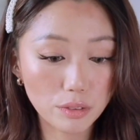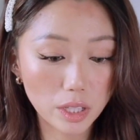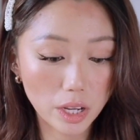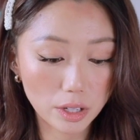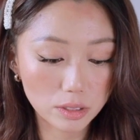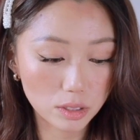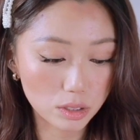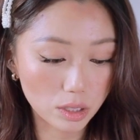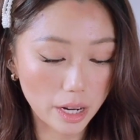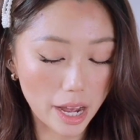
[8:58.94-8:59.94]
the years it's
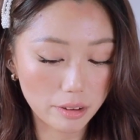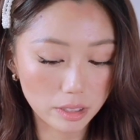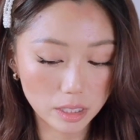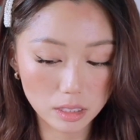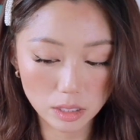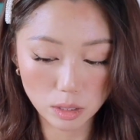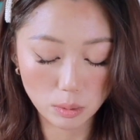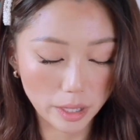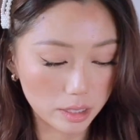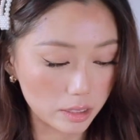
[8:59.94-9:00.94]
gonna have like a little
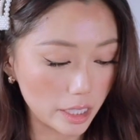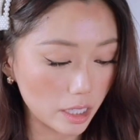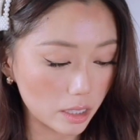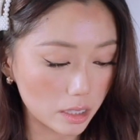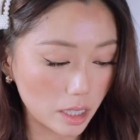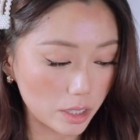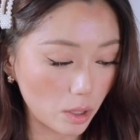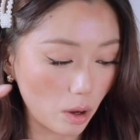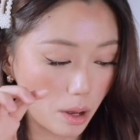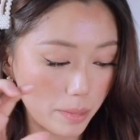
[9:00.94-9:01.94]
wear and tear, because I know
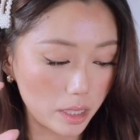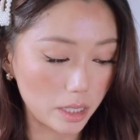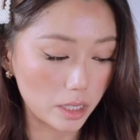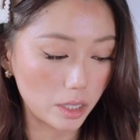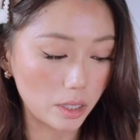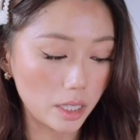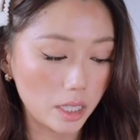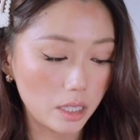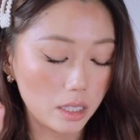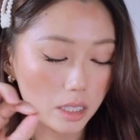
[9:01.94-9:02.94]
on my little
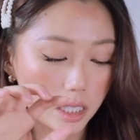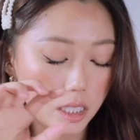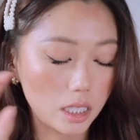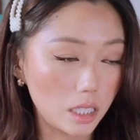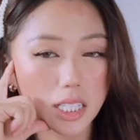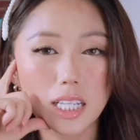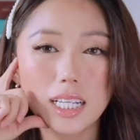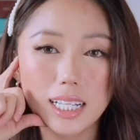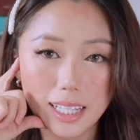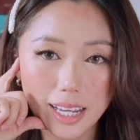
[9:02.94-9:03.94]
key
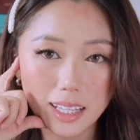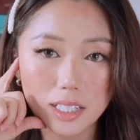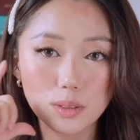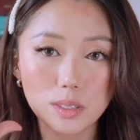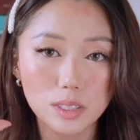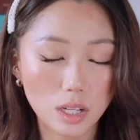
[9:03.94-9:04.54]
clay, that's what it's